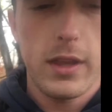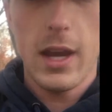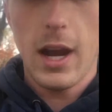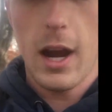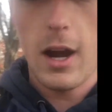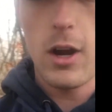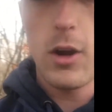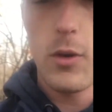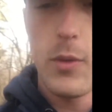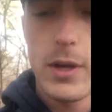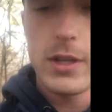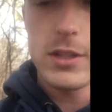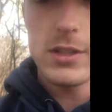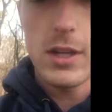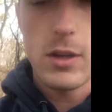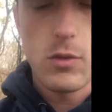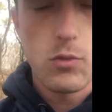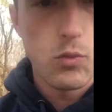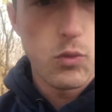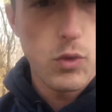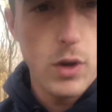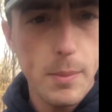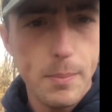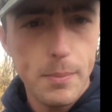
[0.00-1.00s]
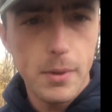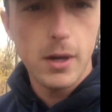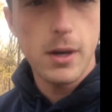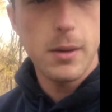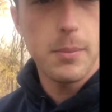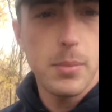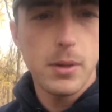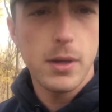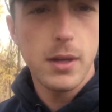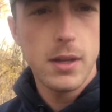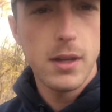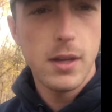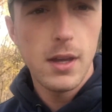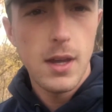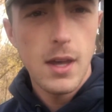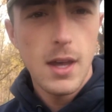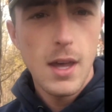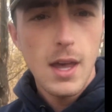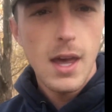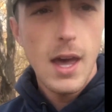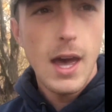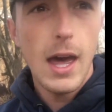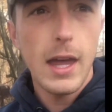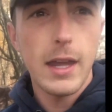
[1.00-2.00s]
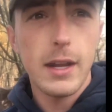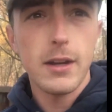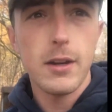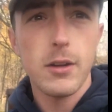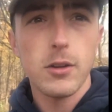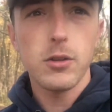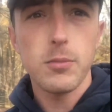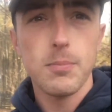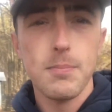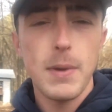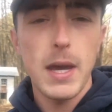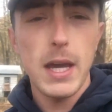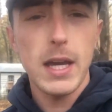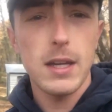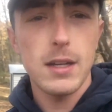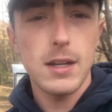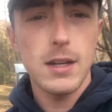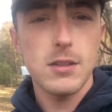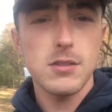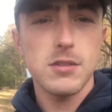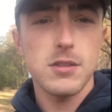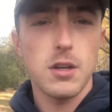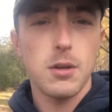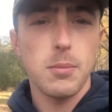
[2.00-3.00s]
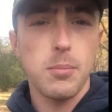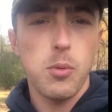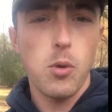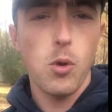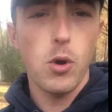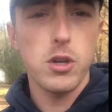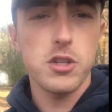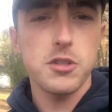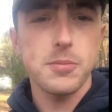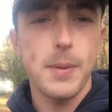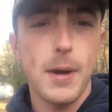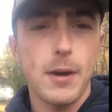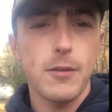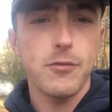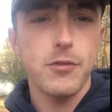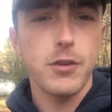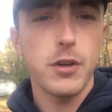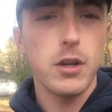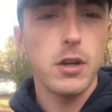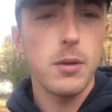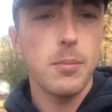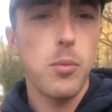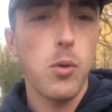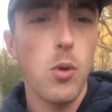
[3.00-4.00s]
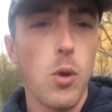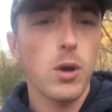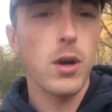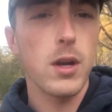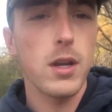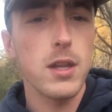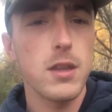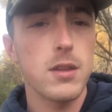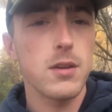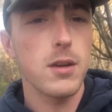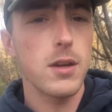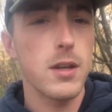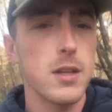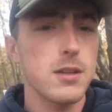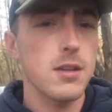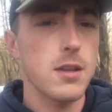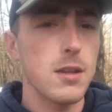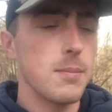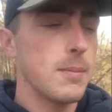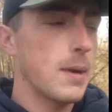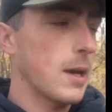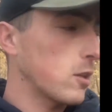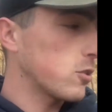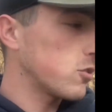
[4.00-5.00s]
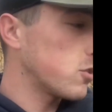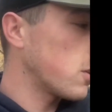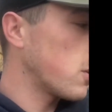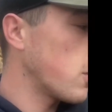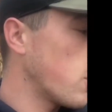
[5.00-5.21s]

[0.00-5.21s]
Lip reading: arrow is, and rip up. And it'll make a nice little pour spout for you to pour it either into the mixer,